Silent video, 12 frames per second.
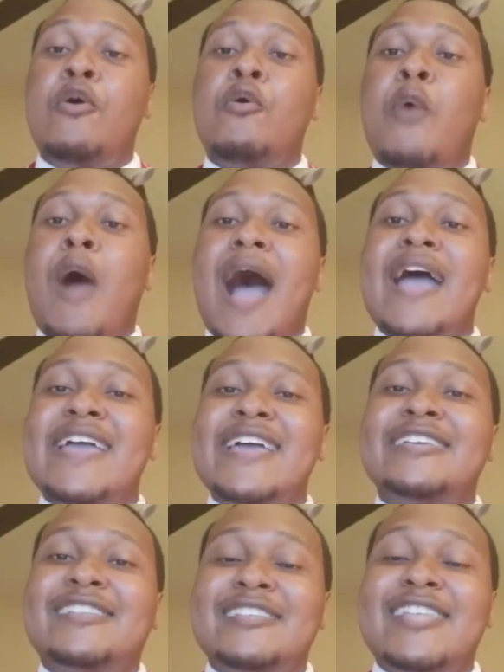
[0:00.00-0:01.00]
why
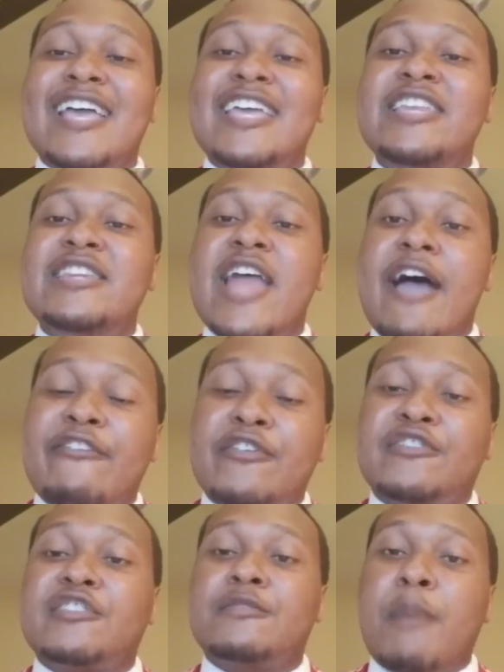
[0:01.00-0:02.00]
is it that he never
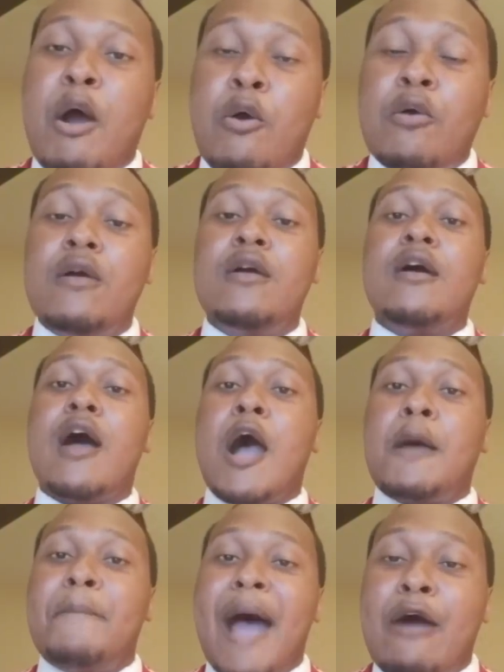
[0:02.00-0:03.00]
spoke
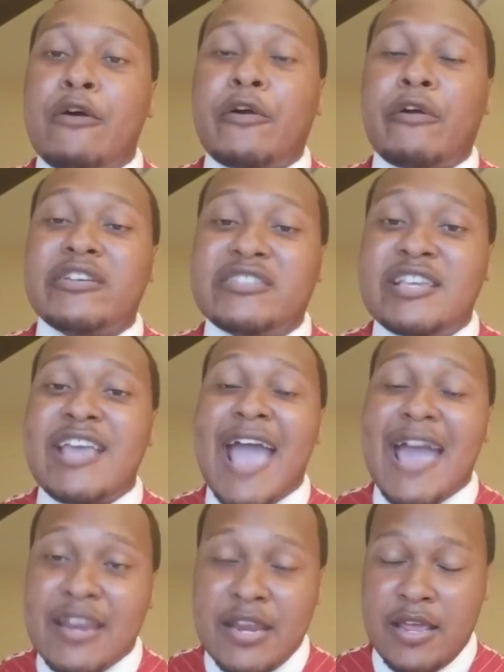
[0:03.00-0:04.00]
about
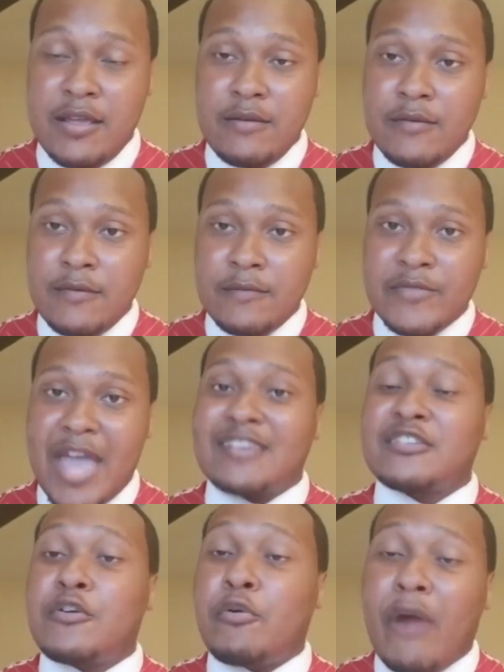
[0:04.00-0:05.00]
Christianity?
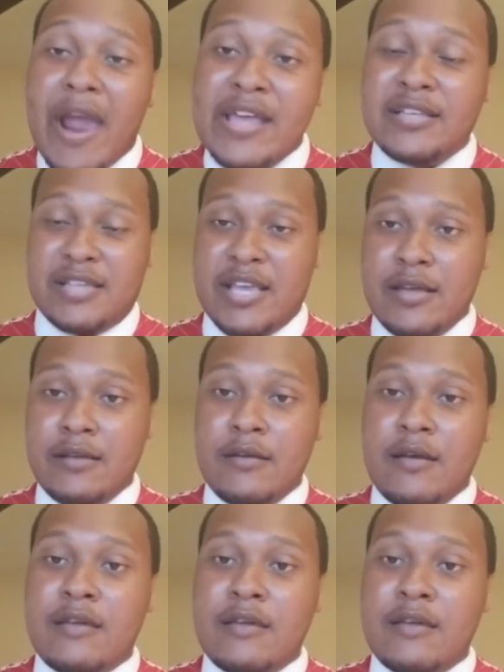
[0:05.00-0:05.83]
That's crazy.